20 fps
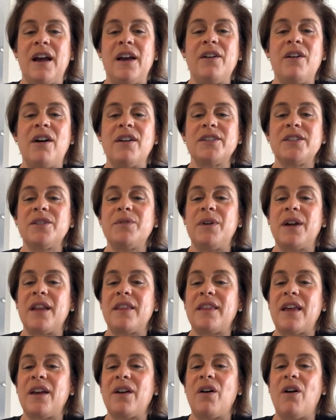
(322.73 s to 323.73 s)
I also want to
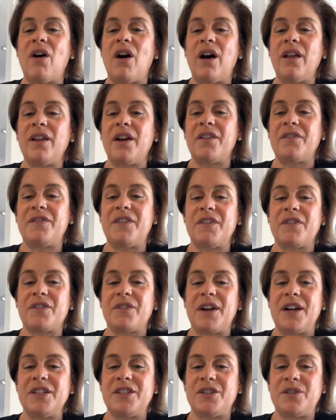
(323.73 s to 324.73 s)
thank all our fifth
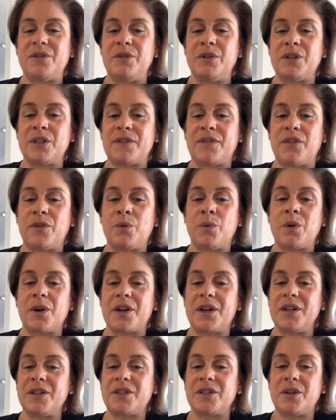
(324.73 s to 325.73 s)
grade students for
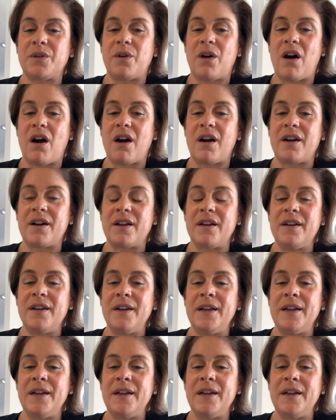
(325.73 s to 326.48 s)
working so hard.